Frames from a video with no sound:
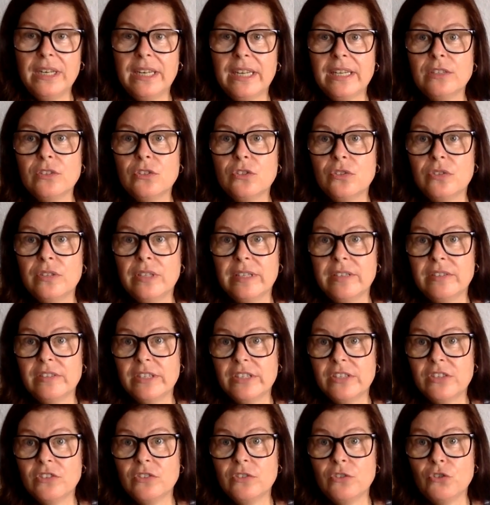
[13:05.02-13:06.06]
pull it into
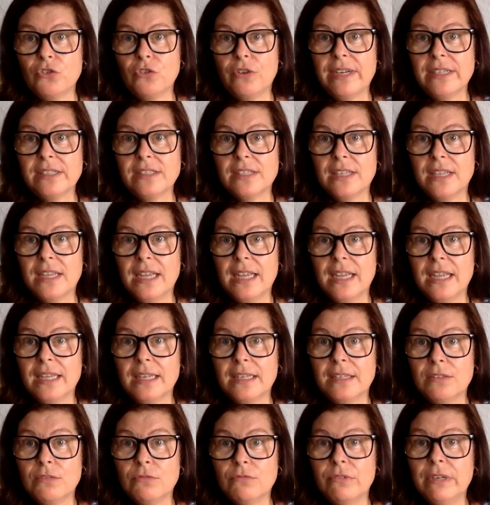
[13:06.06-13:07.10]
the intestinal tracts
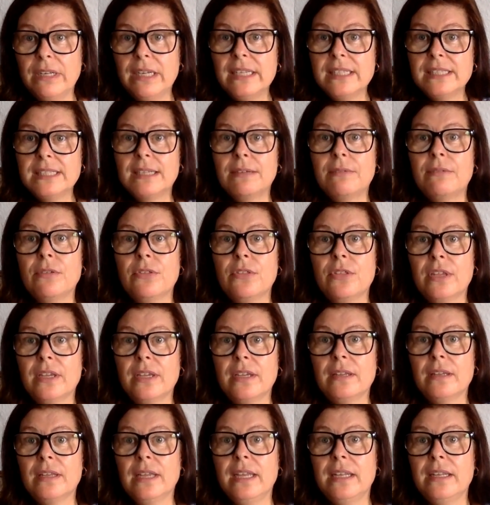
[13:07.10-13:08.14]
and release
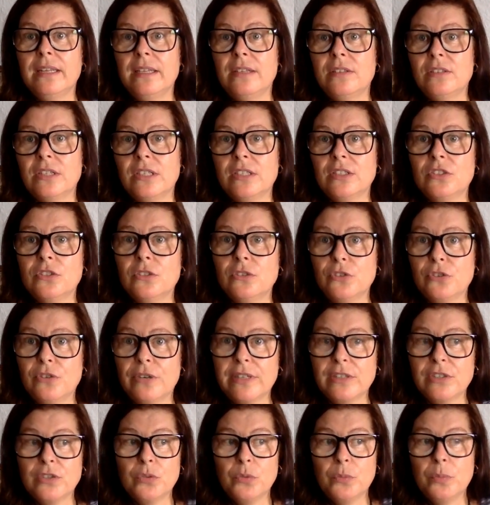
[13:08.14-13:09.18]
everything in the
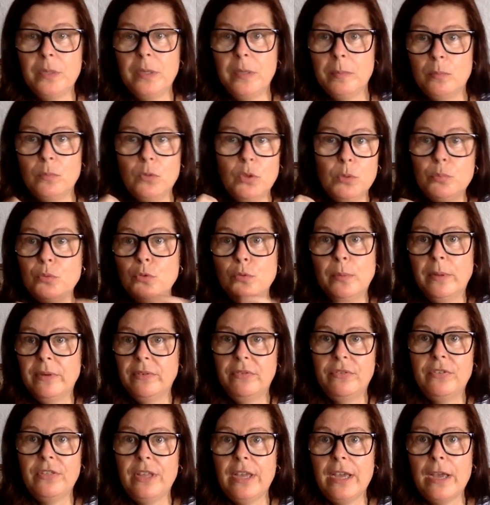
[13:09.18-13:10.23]
intestinal tract. So you
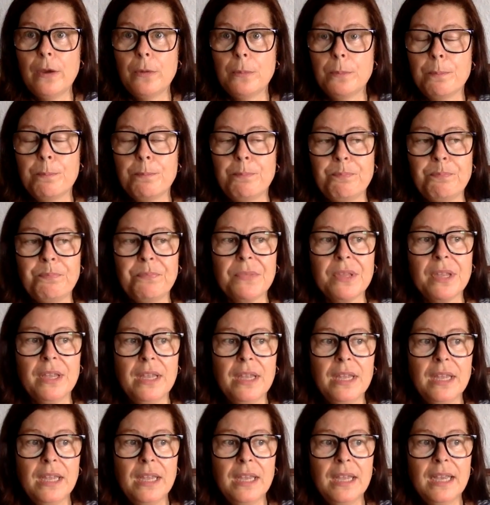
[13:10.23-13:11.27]
poop everything out.
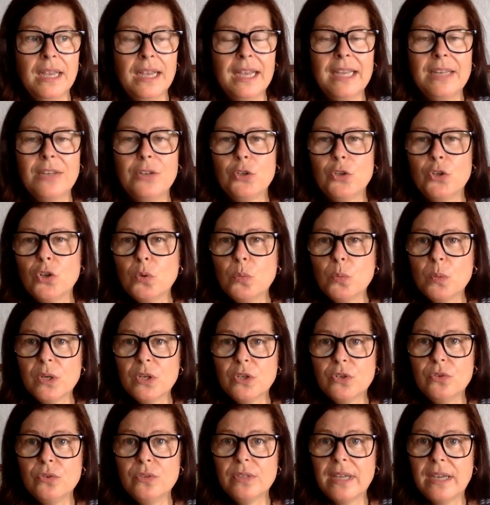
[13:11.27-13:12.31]
And you
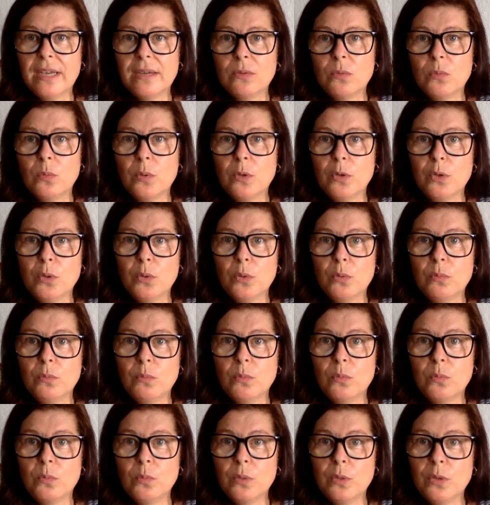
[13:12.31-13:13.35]
don't want to do that when
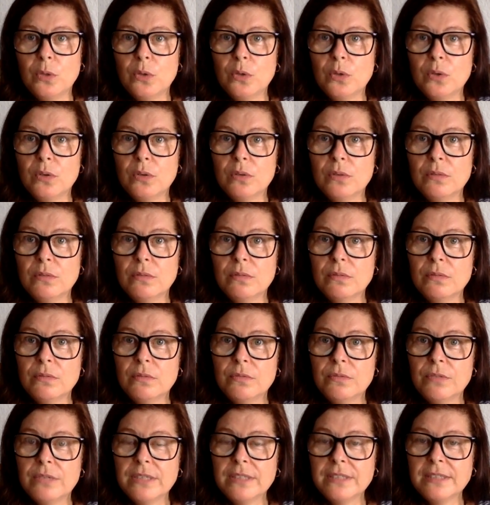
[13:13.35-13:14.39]
you're
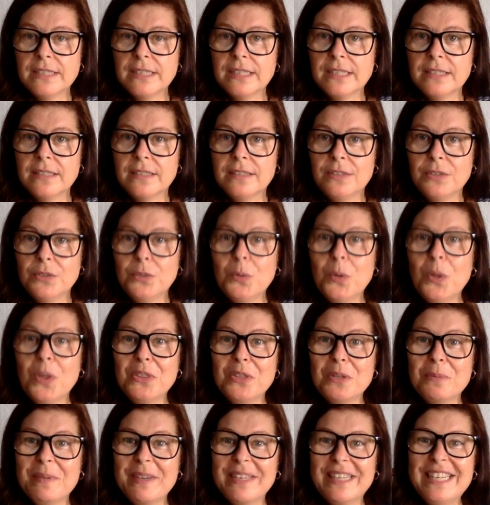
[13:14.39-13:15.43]
fasting. You
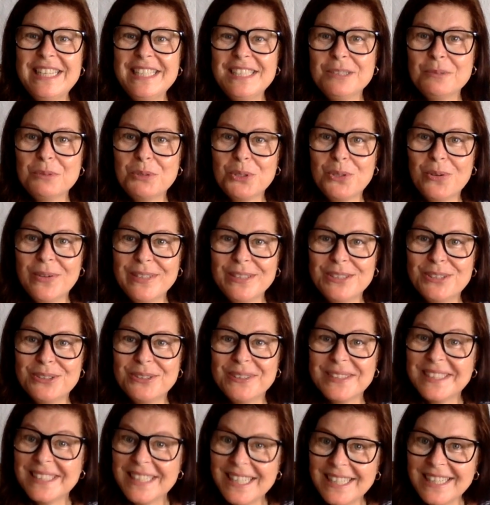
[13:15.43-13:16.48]
want the magnesium to go
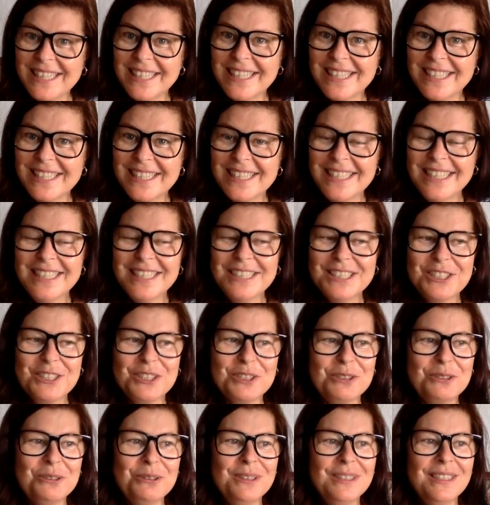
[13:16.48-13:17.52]
into the cell.
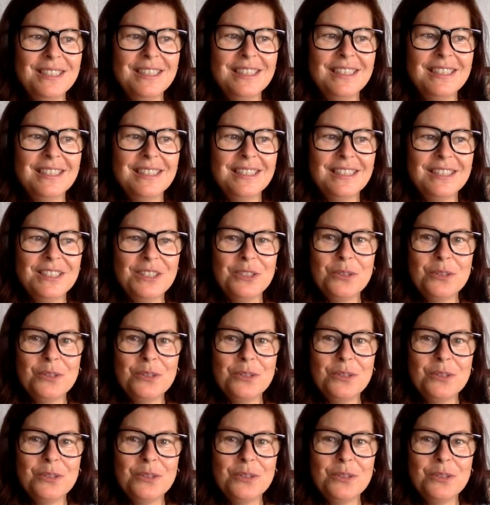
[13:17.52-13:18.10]
So